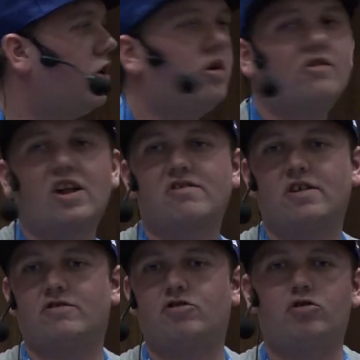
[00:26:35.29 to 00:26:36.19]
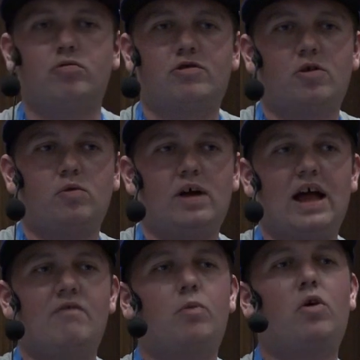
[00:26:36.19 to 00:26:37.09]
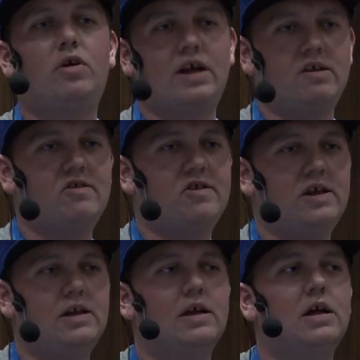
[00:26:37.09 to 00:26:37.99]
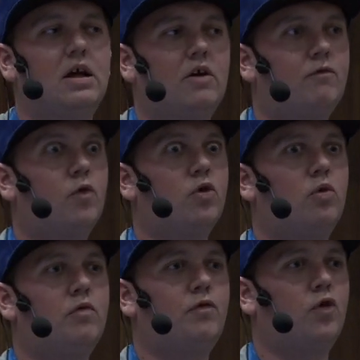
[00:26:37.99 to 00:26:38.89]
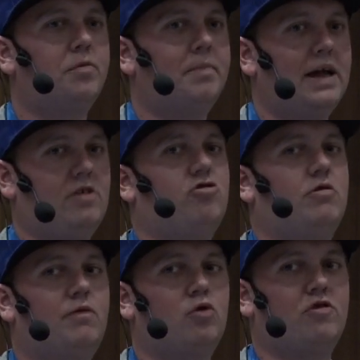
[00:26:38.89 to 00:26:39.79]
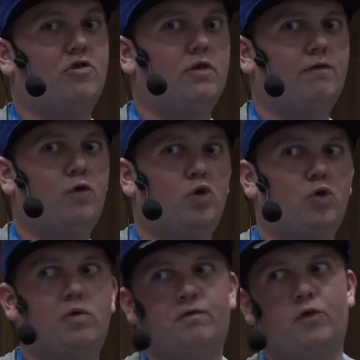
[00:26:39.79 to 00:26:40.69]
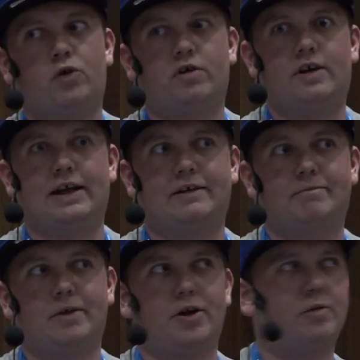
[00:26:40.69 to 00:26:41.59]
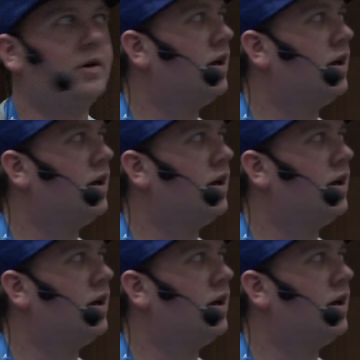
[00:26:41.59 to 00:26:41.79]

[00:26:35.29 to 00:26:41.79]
the access is true, so everyone can see a 404 page. Focus on 404, like, you know.